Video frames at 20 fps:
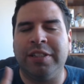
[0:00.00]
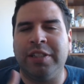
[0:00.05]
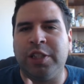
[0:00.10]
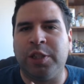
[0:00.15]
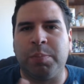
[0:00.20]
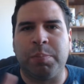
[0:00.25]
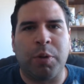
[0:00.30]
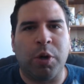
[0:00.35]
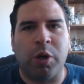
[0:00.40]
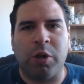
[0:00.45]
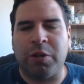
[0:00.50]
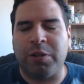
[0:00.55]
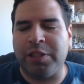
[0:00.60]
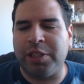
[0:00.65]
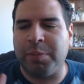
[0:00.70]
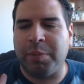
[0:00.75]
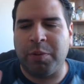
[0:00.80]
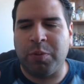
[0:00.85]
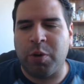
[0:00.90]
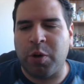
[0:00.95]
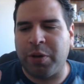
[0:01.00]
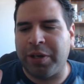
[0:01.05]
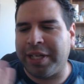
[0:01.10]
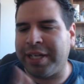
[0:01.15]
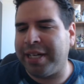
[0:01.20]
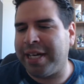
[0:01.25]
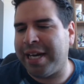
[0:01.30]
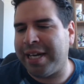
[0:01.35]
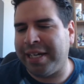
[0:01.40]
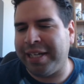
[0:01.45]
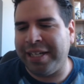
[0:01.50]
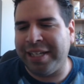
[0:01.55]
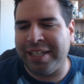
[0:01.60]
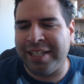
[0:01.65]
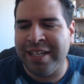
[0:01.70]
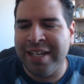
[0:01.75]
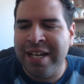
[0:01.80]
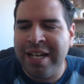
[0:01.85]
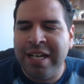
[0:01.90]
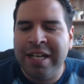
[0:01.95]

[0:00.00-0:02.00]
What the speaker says: Spoilers. You've been warned. Get out of here.